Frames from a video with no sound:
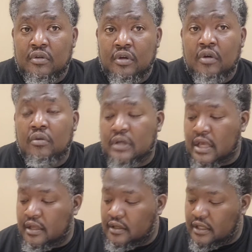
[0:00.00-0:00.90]

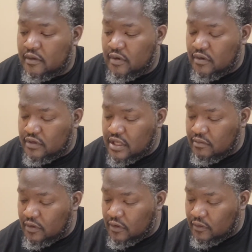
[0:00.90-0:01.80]
Okay, we're going to
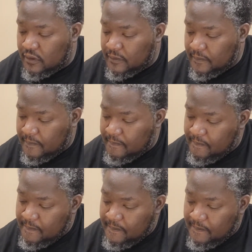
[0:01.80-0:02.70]
keep going.
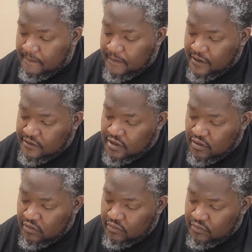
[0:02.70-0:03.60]
Let's
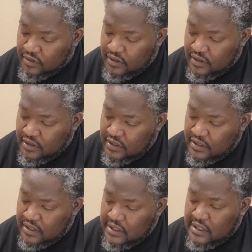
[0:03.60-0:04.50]
go
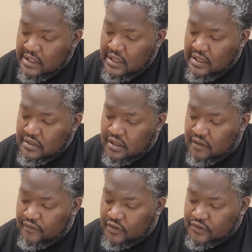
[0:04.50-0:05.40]
to
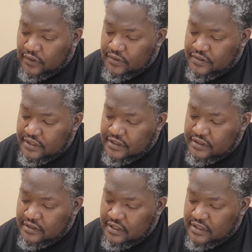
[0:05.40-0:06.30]
verse 36.
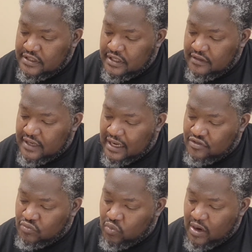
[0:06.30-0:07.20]
Neither shall thou
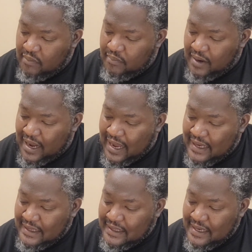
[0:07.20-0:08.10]
swear
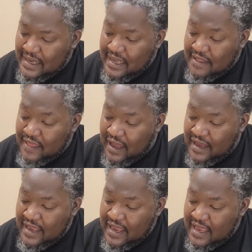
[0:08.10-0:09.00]
by thy
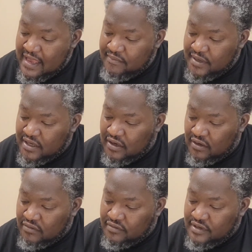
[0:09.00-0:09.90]
head,
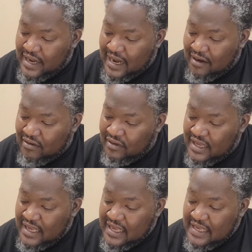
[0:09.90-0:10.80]
because thou
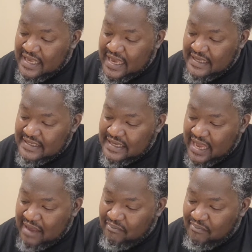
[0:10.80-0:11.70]
canst
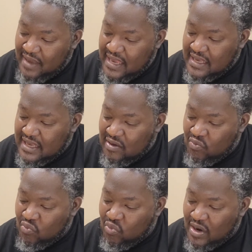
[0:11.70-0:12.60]
not make
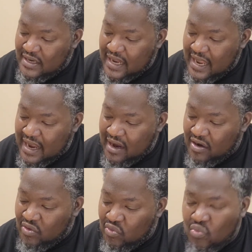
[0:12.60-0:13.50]
one hair
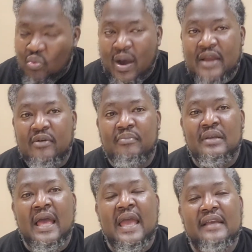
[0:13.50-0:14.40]
white or
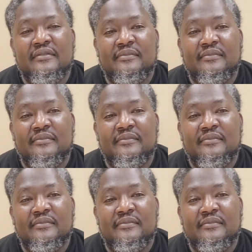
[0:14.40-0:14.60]
black.